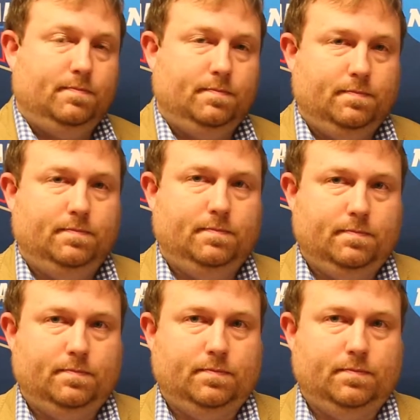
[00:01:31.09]

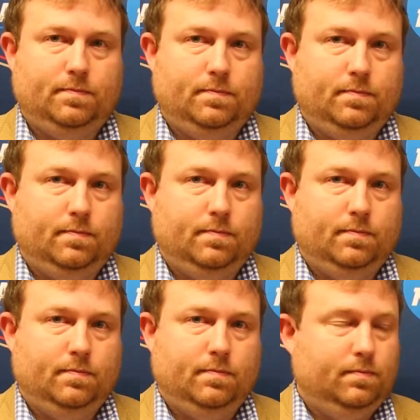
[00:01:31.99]

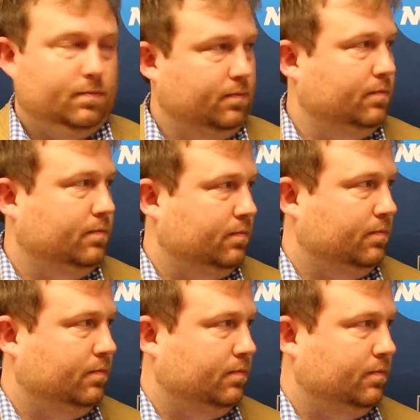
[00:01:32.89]

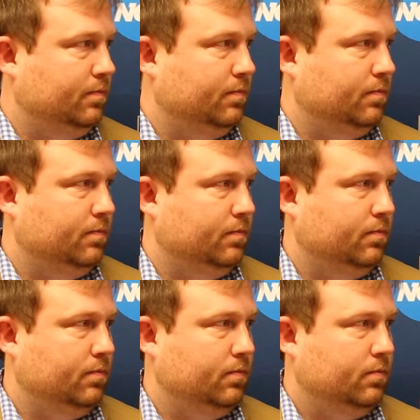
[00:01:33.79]

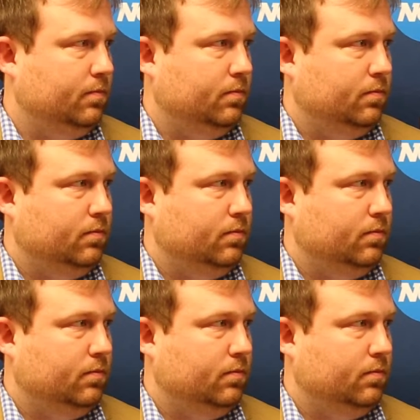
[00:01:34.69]
(not speaking)